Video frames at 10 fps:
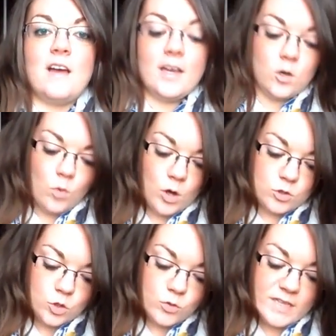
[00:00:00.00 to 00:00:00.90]
that I go on
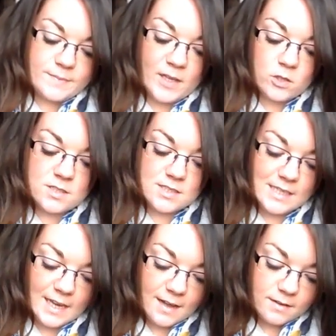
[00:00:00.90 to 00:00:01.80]
to is my
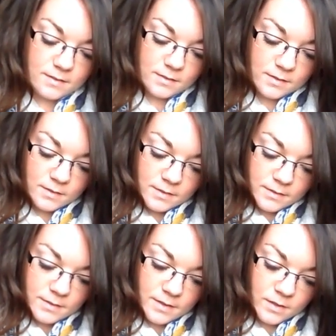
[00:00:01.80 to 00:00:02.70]
concealer.
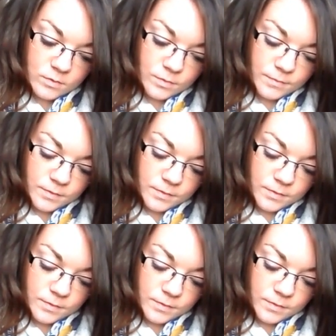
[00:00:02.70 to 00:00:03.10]
Now